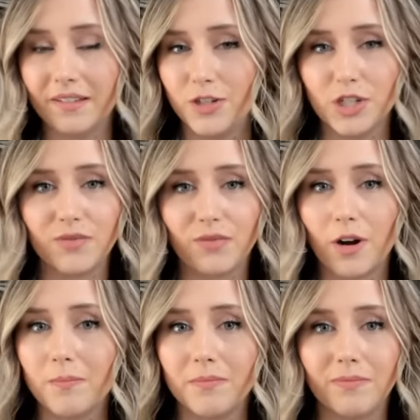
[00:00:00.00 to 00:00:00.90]
uh, just
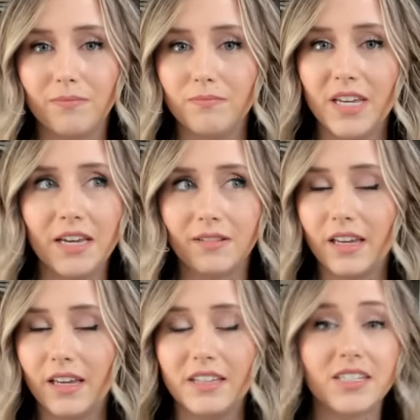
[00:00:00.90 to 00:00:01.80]
from me
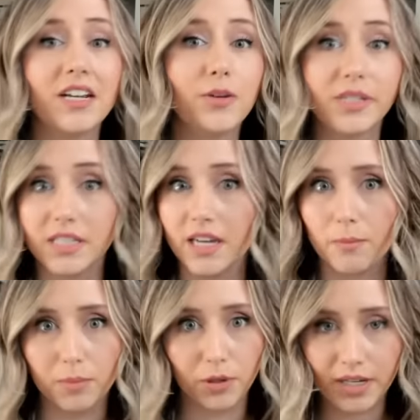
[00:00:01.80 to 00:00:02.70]
continuously
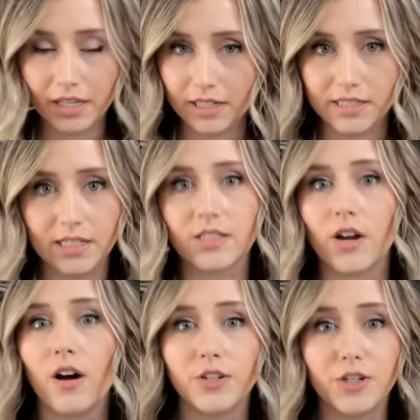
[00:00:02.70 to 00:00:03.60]
uploading listings
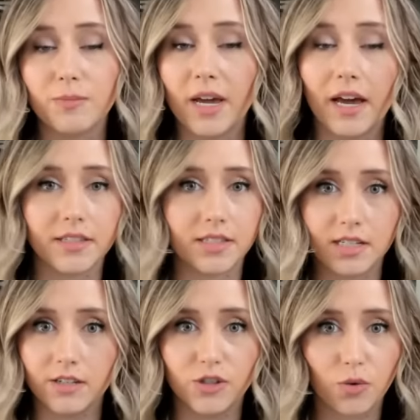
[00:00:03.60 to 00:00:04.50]
onto my
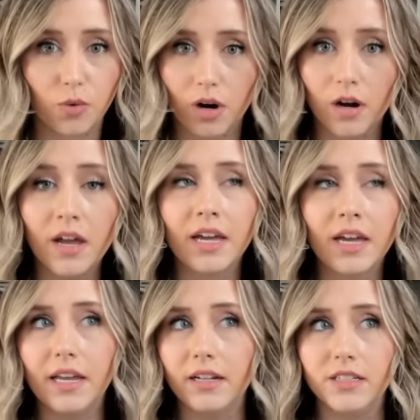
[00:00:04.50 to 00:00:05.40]
Etsy store
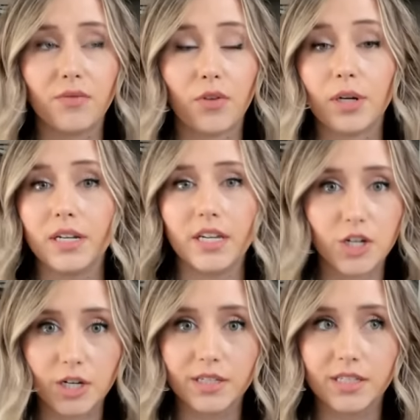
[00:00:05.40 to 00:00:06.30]
in different
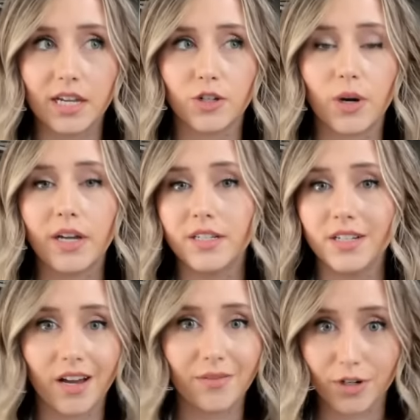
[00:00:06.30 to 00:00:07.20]
niches and trying
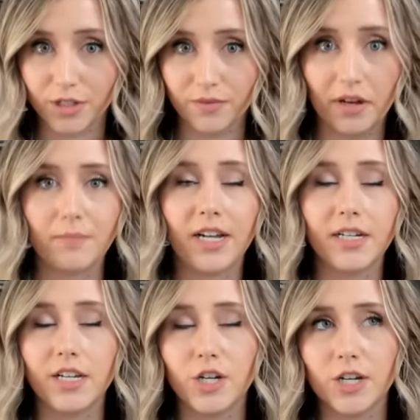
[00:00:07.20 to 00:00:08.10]
to diversify my
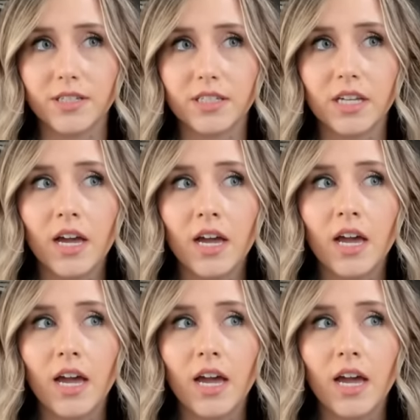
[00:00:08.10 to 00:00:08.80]
niches.